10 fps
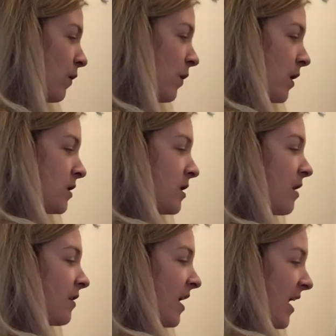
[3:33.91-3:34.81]

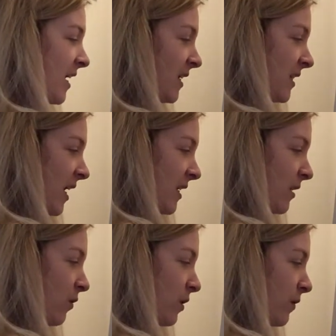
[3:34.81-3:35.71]
another 8 added
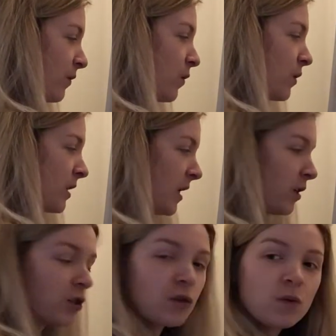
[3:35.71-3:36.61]
on to 40, you
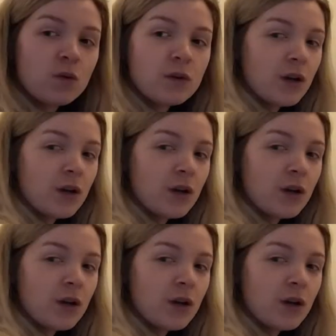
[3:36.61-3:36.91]
should all know